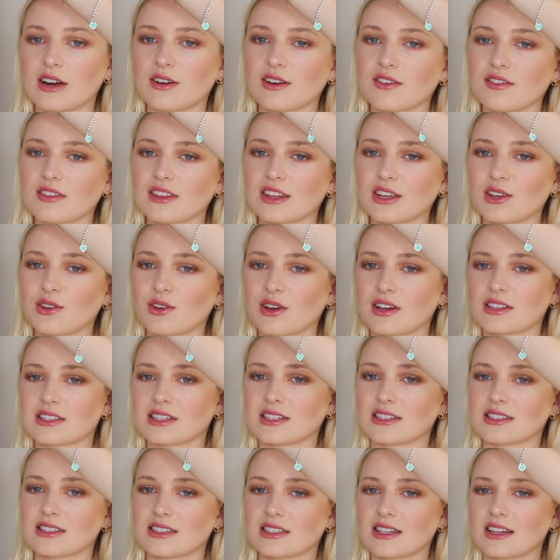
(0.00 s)
I don't even think you guys
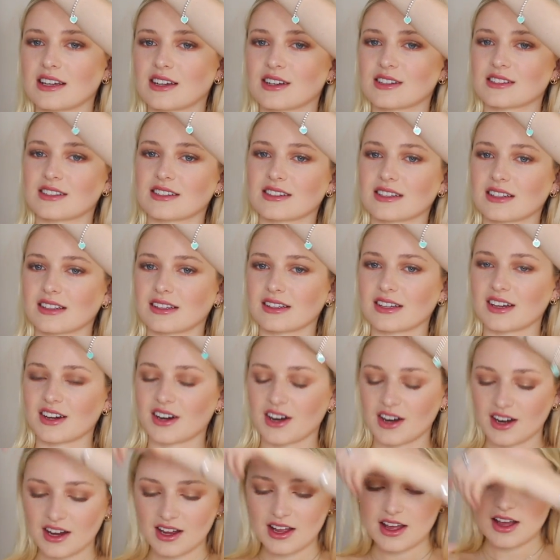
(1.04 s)
can see it because it's
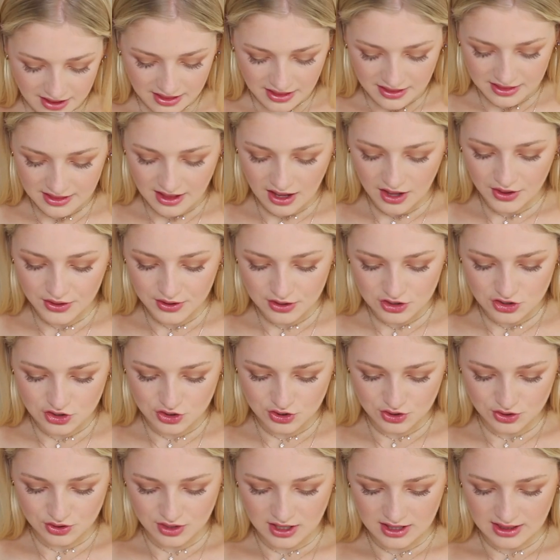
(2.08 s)
clear. And then the other
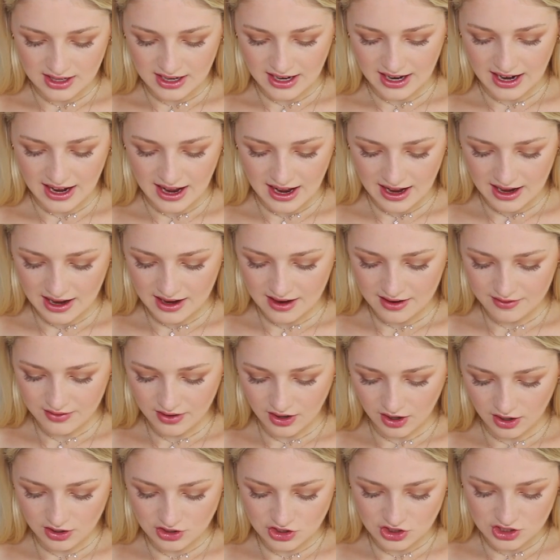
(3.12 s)
jewelry that I
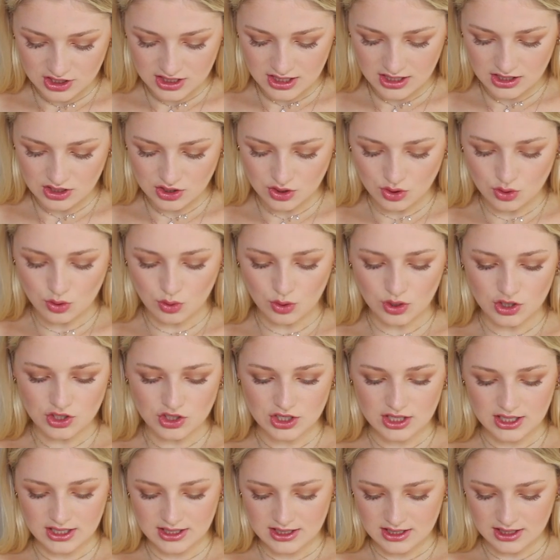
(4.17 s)
have are just these
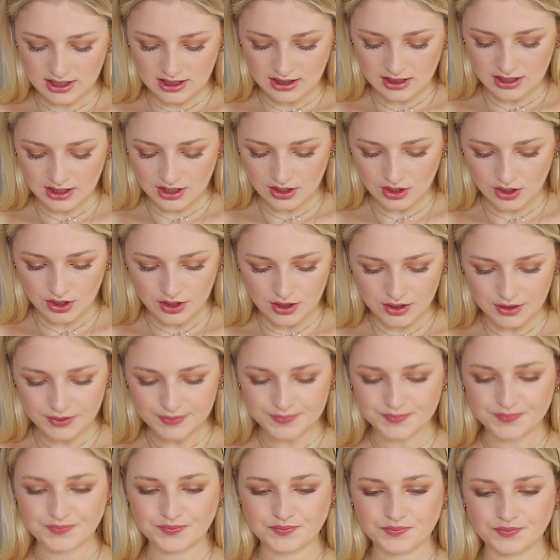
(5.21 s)
gorgeous little